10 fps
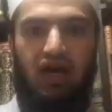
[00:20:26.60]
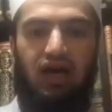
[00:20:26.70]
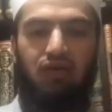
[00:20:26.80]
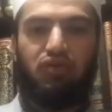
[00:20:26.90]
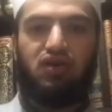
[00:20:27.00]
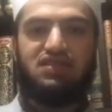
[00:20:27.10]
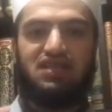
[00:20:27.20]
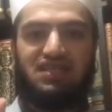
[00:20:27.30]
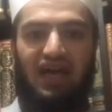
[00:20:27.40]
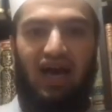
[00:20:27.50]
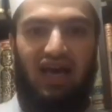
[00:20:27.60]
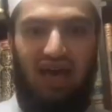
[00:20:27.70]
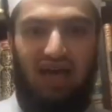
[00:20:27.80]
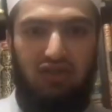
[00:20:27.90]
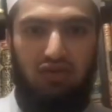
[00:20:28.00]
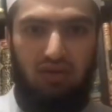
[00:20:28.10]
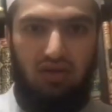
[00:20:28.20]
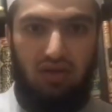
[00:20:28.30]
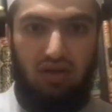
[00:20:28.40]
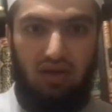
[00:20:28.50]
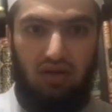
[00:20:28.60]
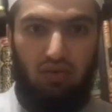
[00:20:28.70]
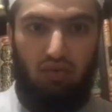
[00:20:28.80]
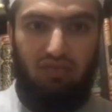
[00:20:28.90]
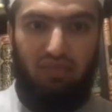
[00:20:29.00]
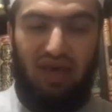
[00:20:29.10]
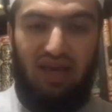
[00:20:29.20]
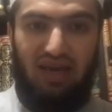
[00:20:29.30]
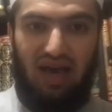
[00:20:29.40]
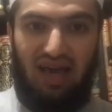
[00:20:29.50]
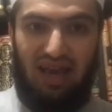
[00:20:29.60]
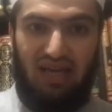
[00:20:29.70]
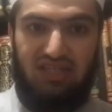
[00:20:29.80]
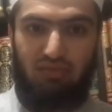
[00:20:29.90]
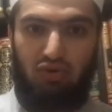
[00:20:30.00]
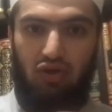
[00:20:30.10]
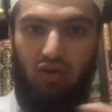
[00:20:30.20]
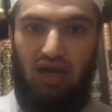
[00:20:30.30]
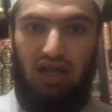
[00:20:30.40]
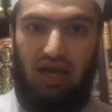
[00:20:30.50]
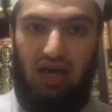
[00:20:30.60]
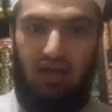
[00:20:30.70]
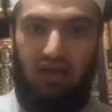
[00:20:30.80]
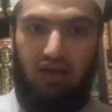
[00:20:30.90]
uh, because these ayat will be a connection between you and Allah.